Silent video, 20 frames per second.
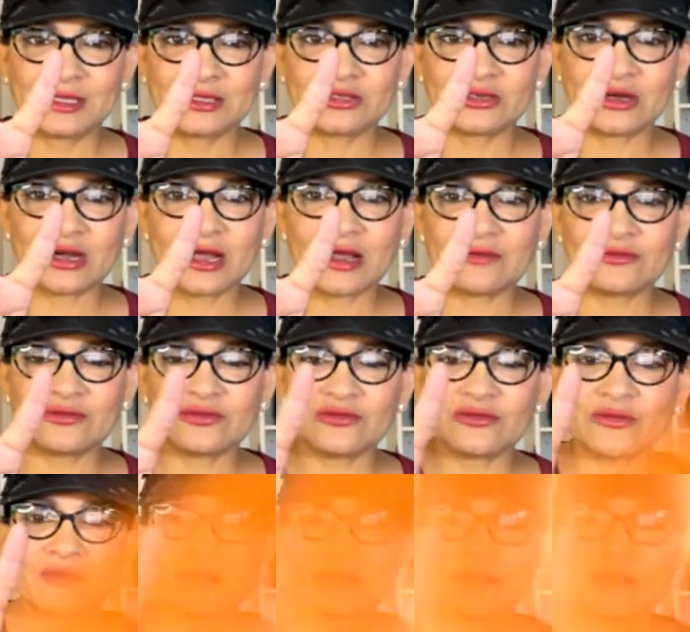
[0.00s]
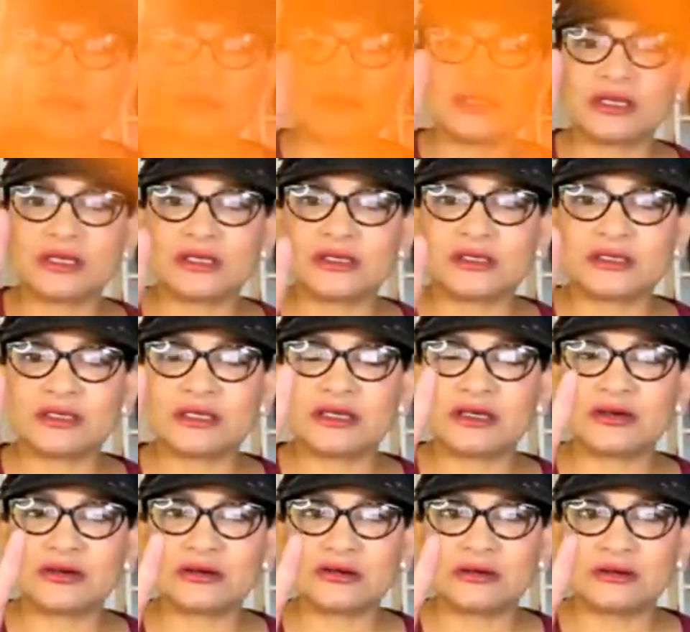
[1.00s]
So I have to remember these
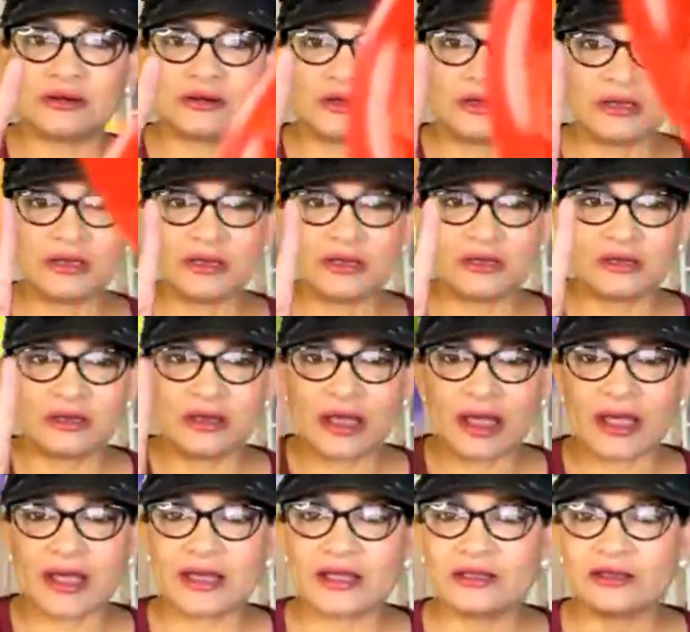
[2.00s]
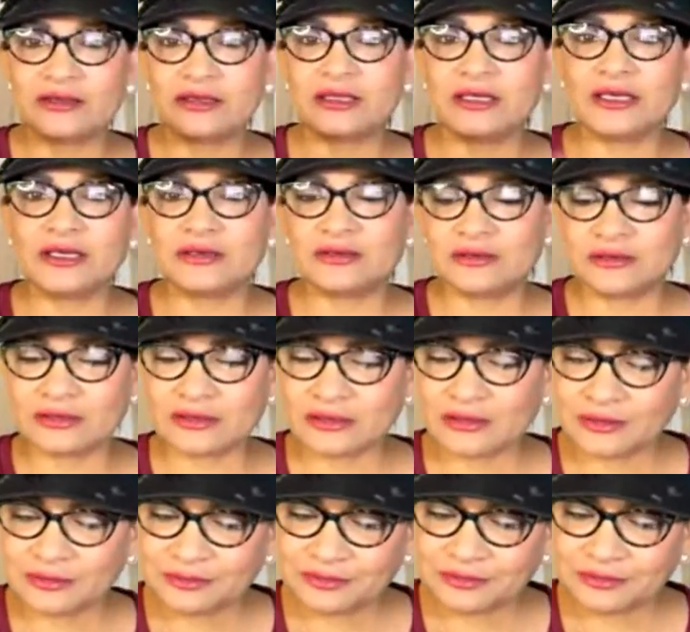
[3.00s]
little hand deals